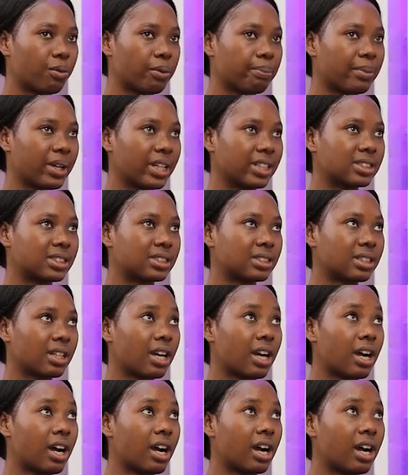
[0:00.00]
we met.
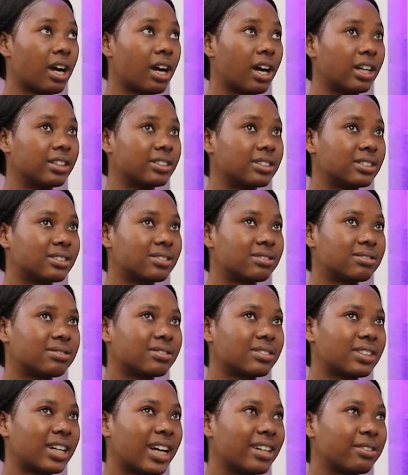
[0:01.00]
And
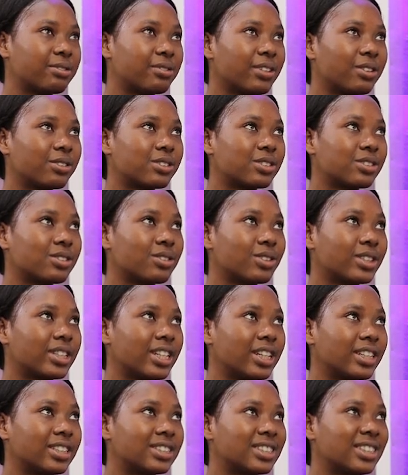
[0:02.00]
I felt,
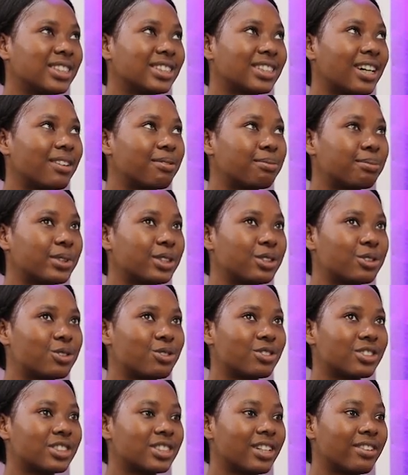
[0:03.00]
okay, since I've been
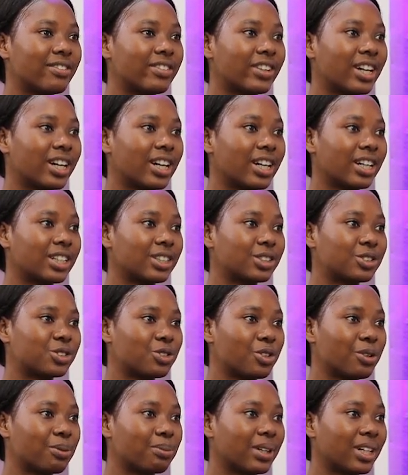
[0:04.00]
through several
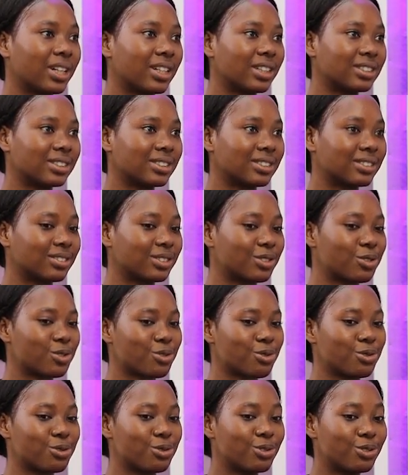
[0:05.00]
traumas at
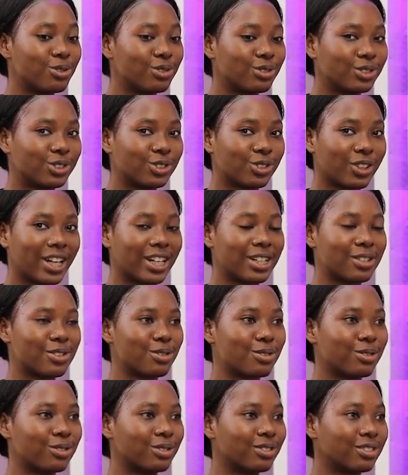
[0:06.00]
school, trying
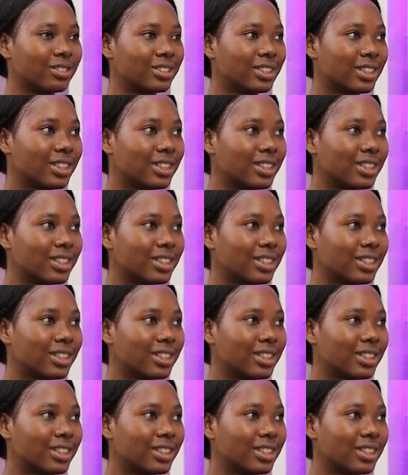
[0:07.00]
to